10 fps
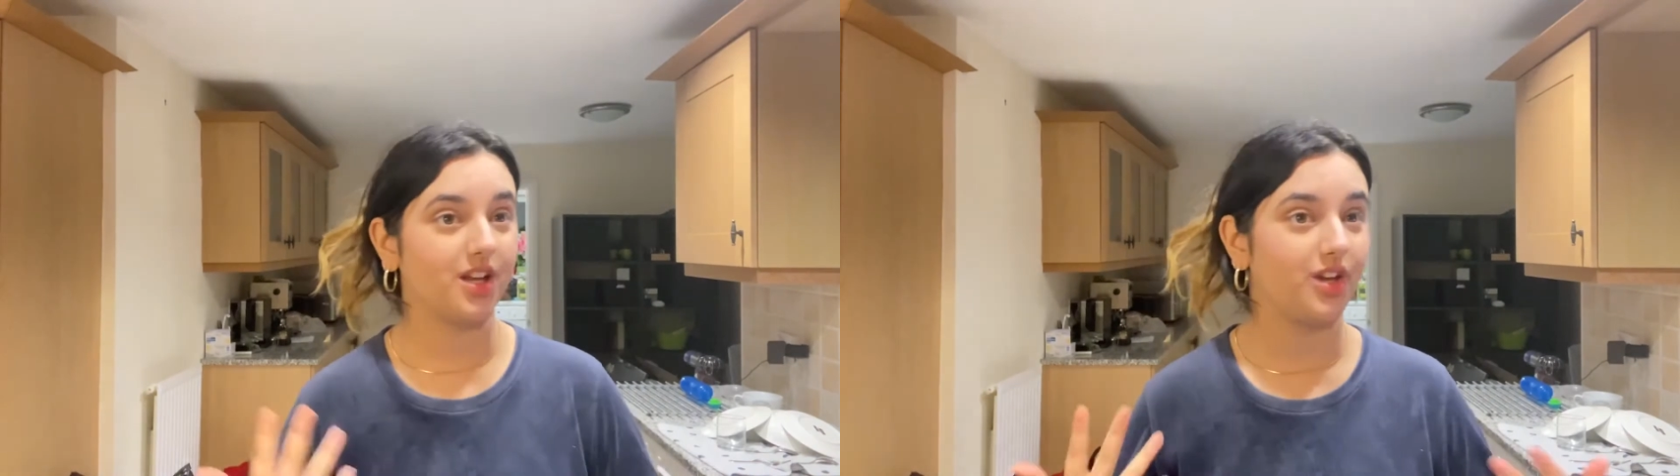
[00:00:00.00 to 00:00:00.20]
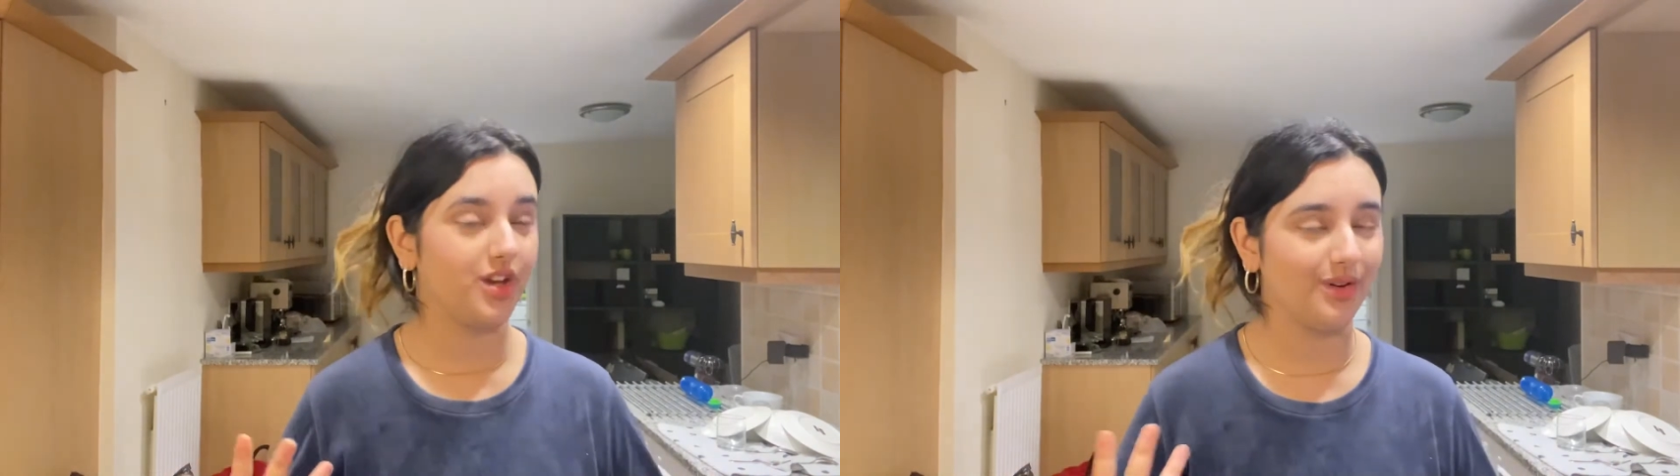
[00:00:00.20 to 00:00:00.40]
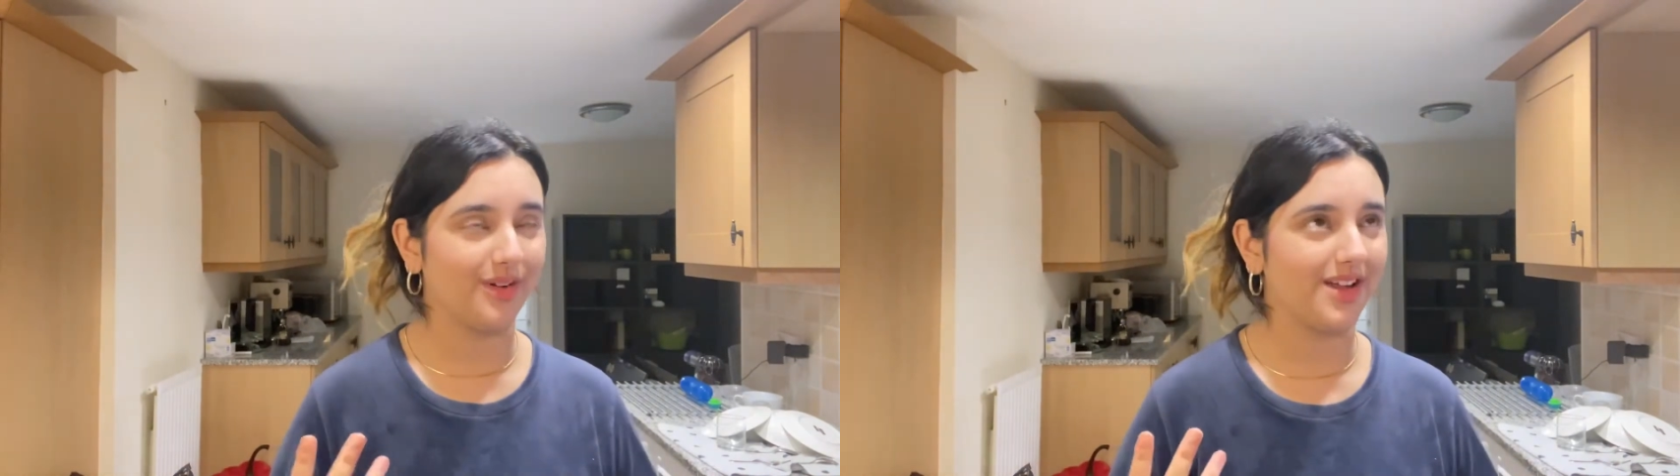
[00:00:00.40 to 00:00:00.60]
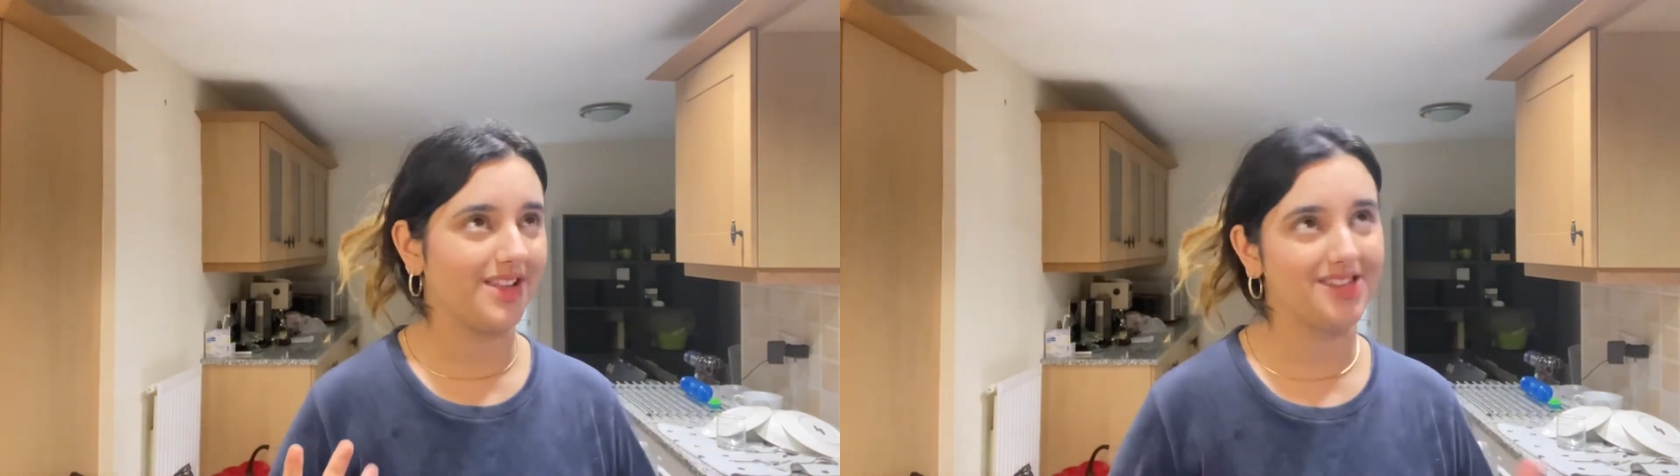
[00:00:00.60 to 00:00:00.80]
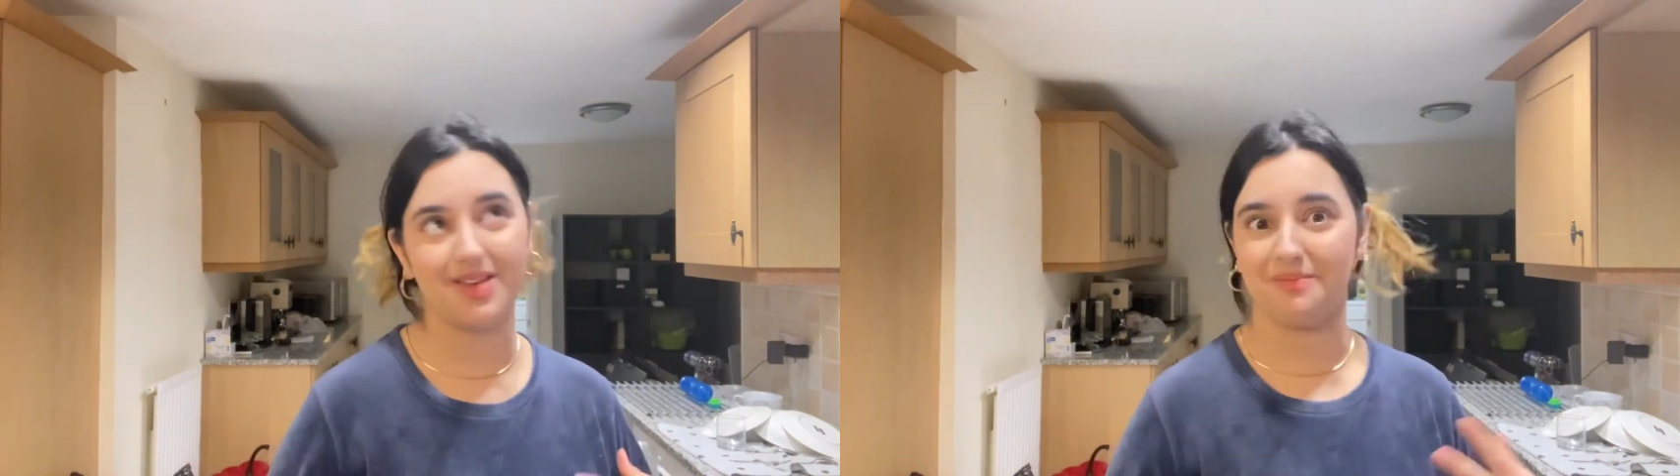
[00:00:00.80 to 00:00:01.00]
and
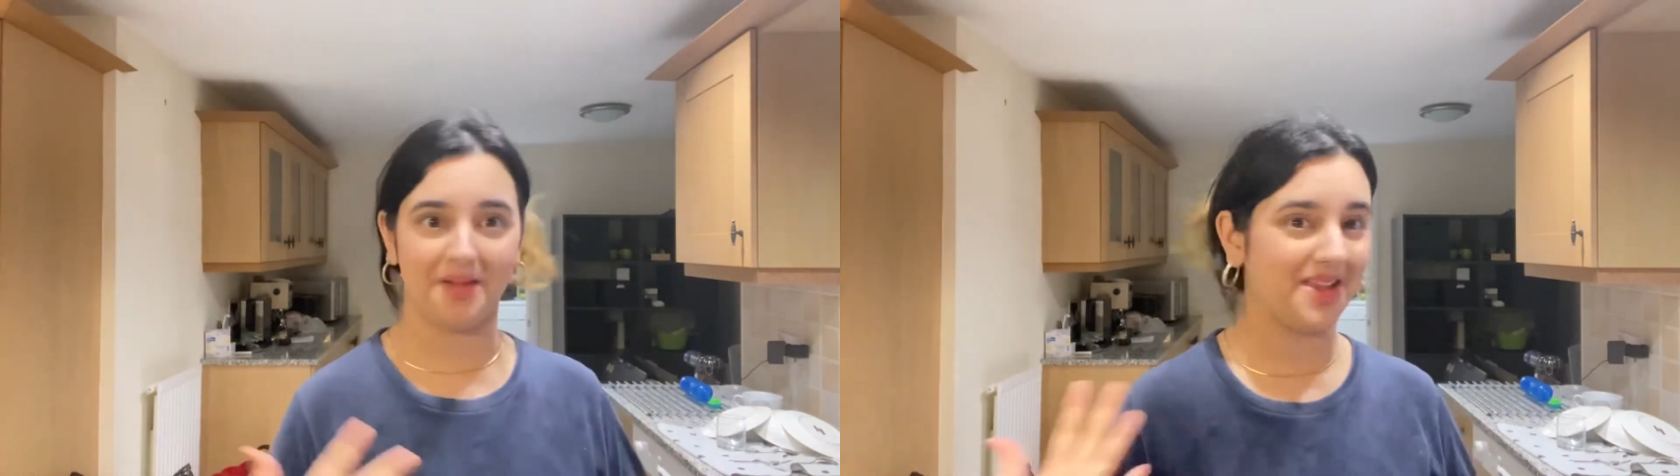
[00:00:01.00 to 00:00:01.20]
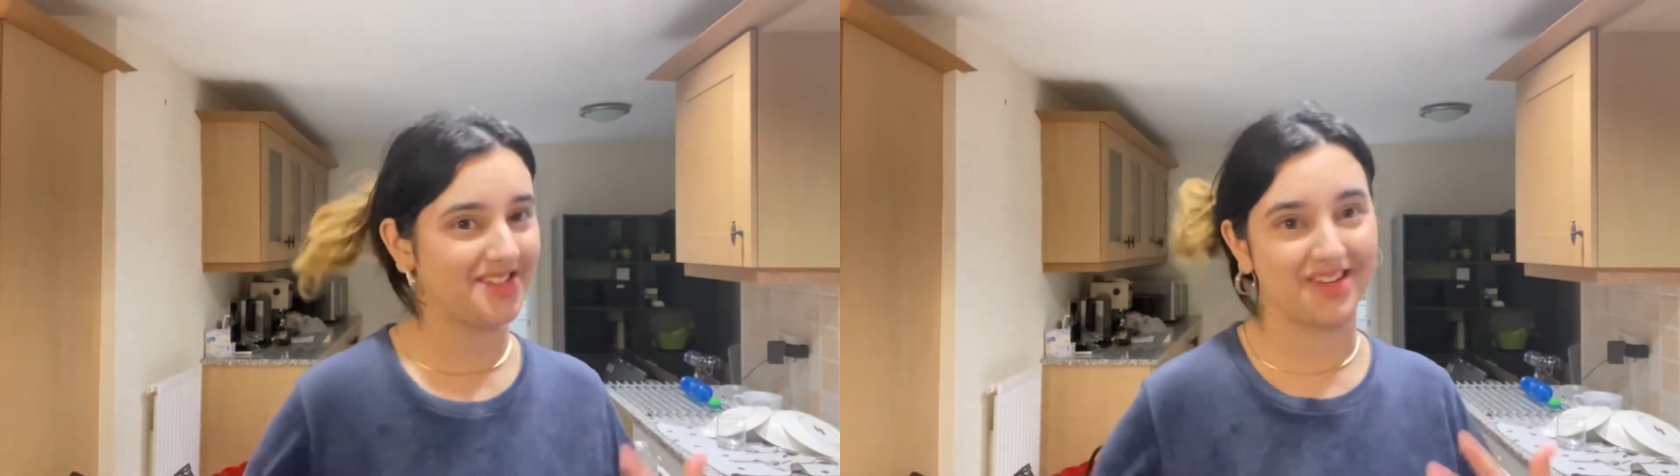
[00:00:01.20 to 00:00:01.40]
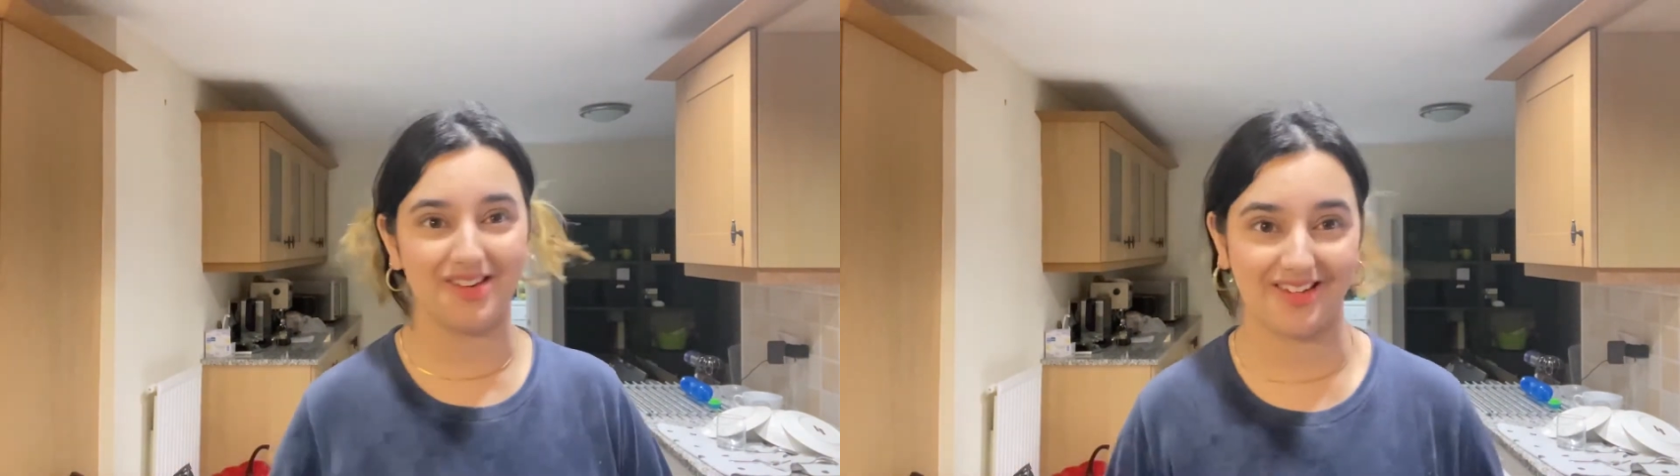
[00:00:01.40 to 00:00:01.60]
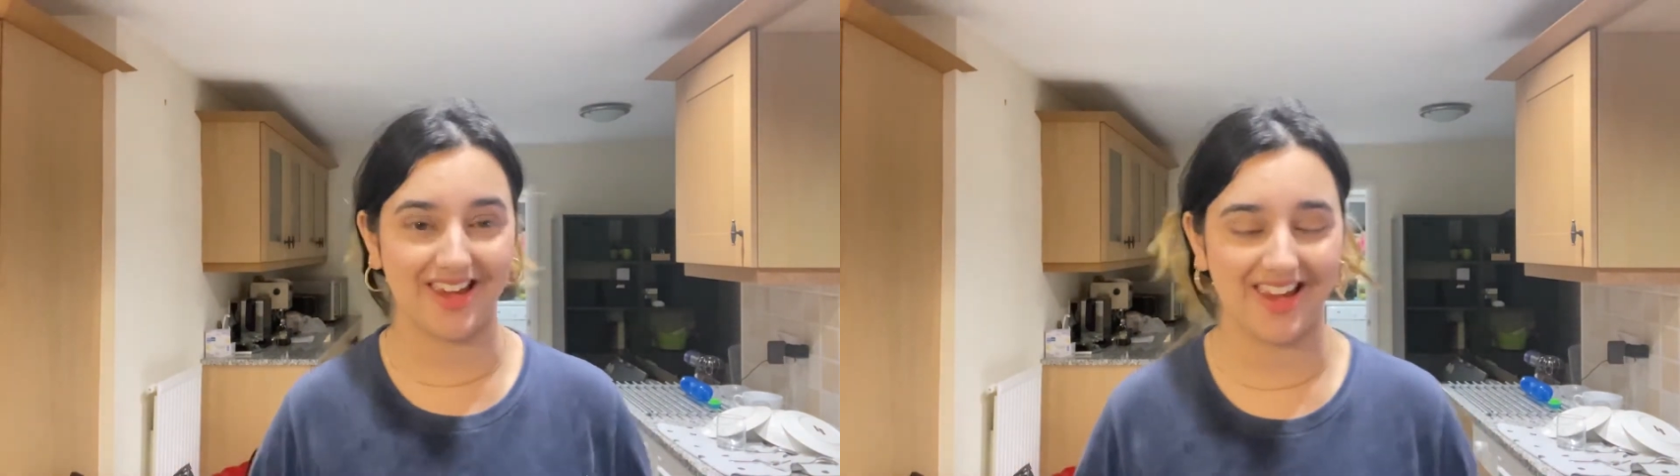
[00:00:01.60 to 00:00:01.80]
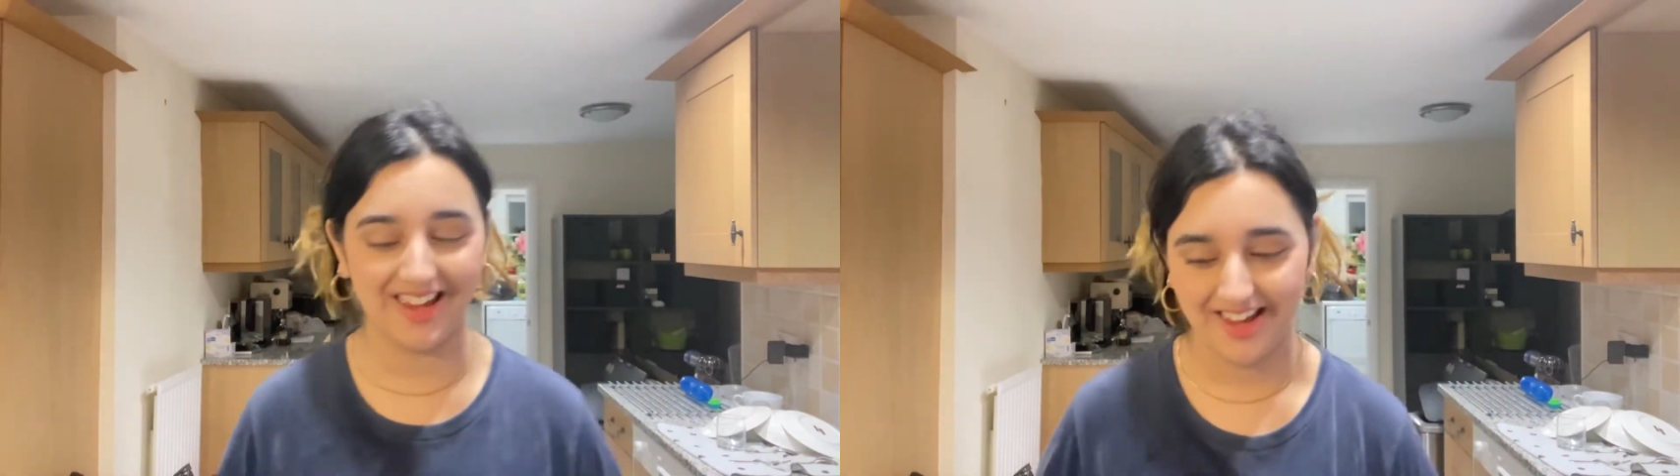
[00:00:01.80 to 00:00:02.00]
Kyuwon's amazing
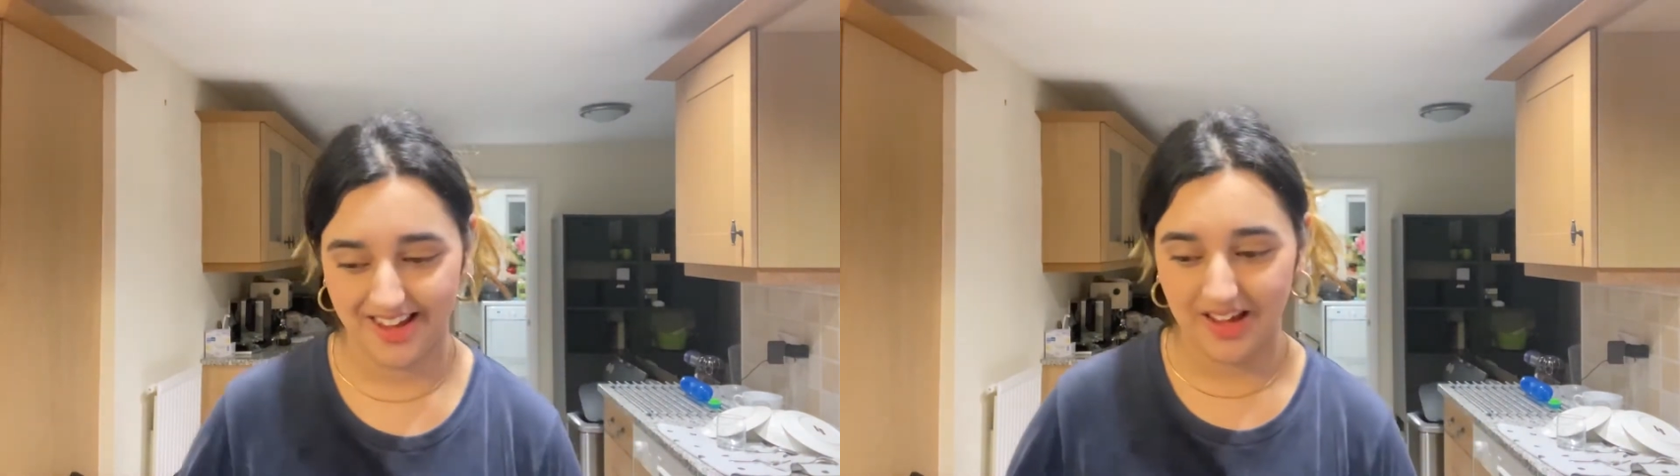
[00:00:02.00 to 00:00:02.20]
cooking.